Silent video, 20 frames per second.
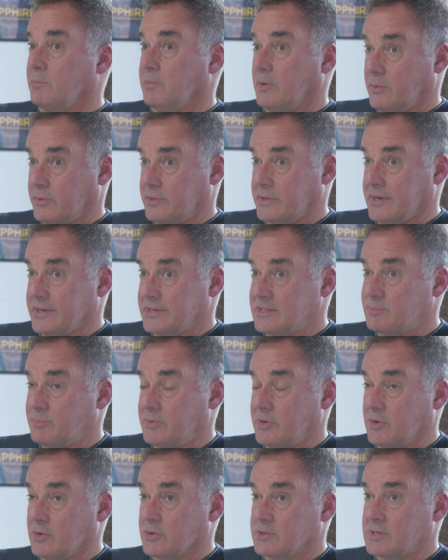bit with this
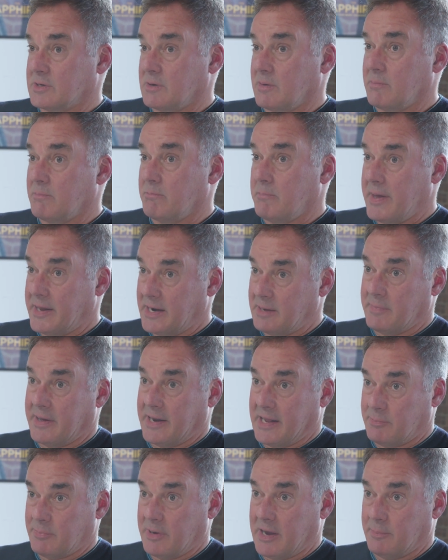because many,
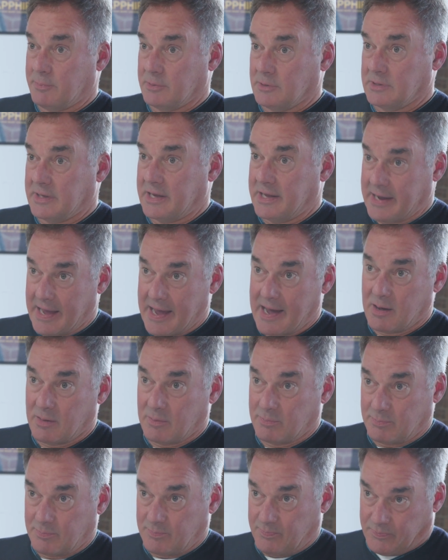many people in our
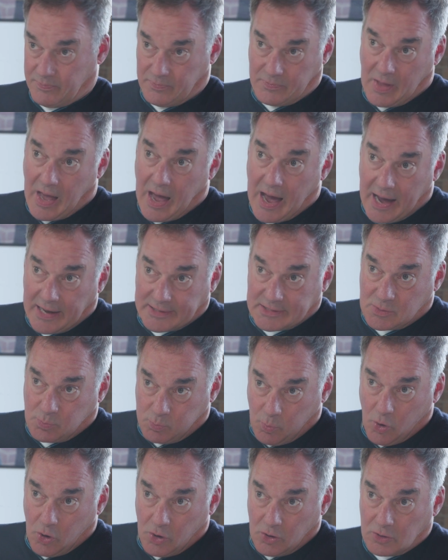arts
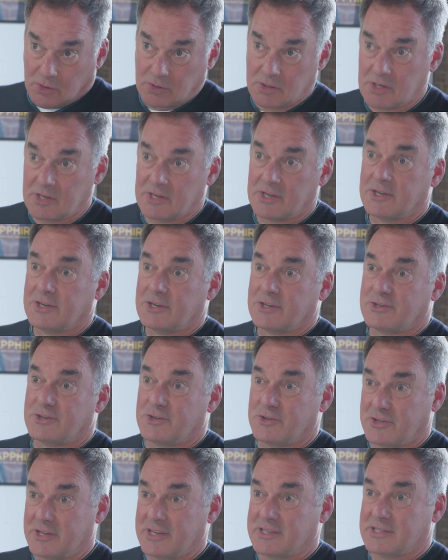world do
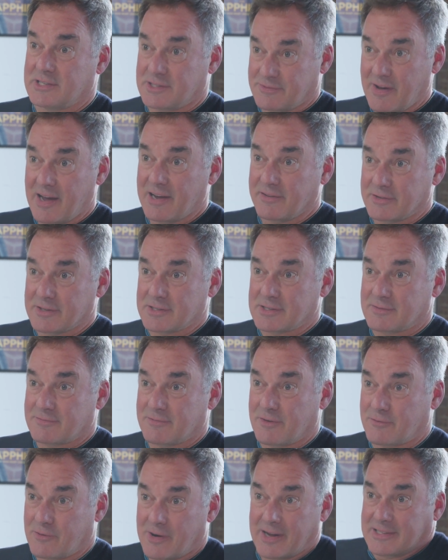things as favours
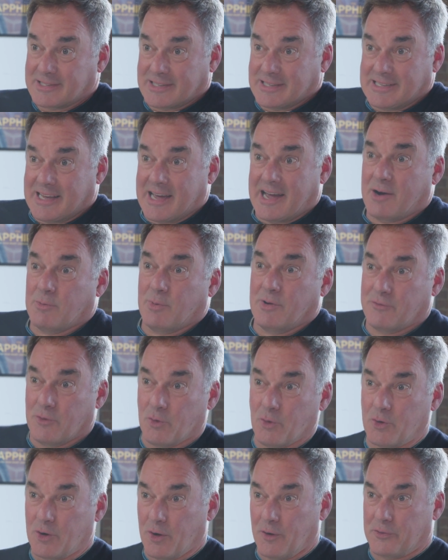for friends. It's how we've
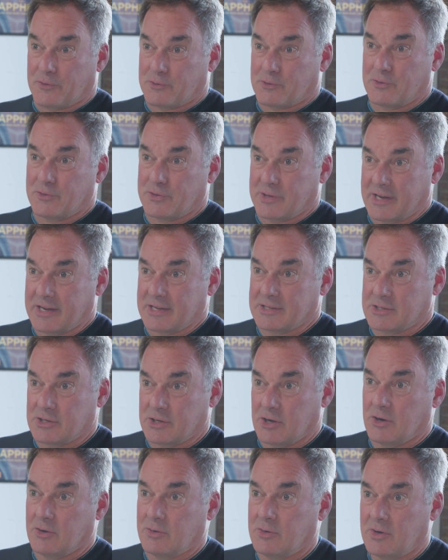all got through things, you
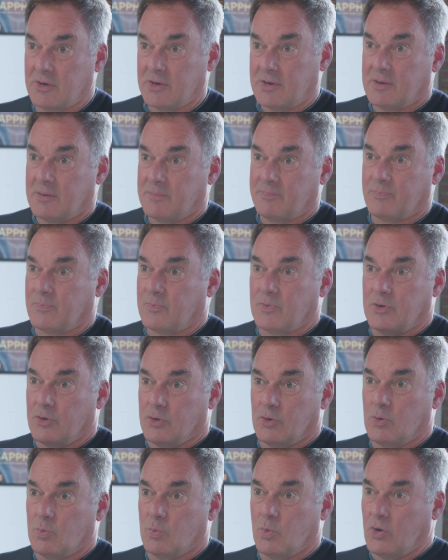know.
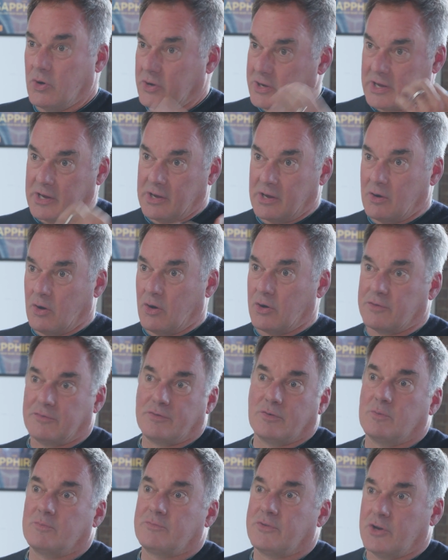You're working on a
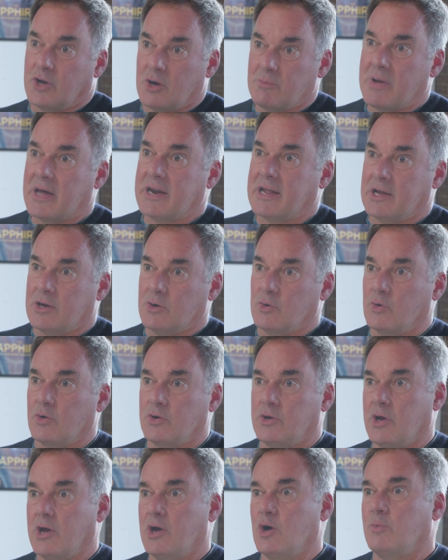film for no money, or
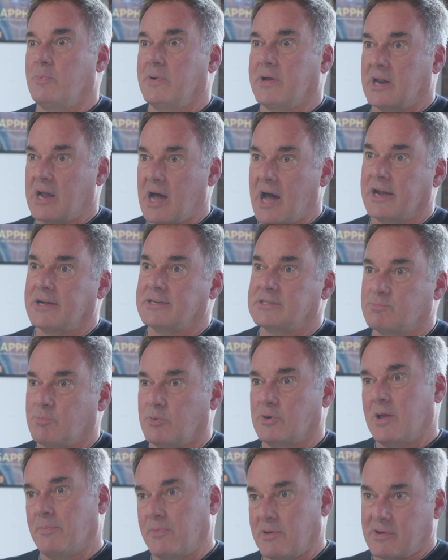you're helping an artist
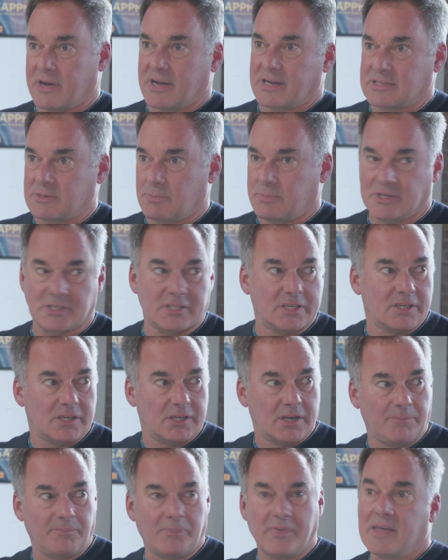put up their exhibition,
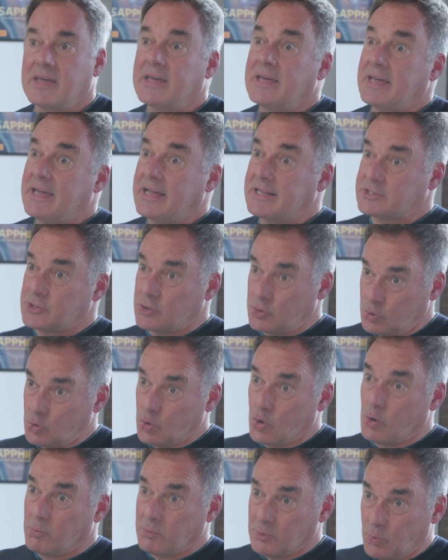and it's a
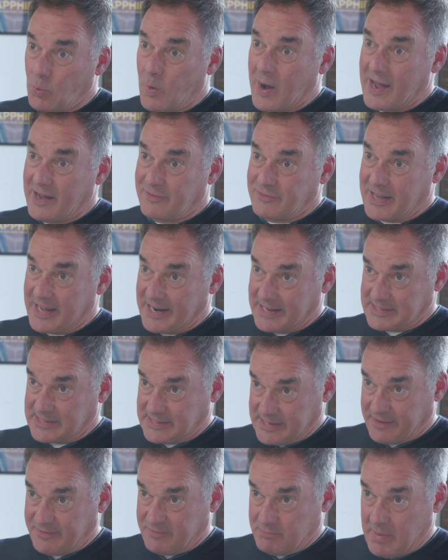normal way of getting
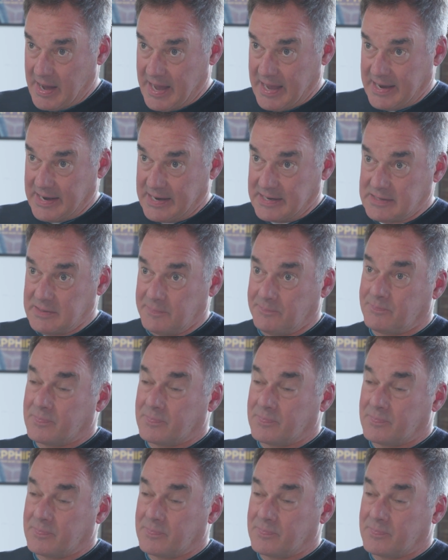stuff made.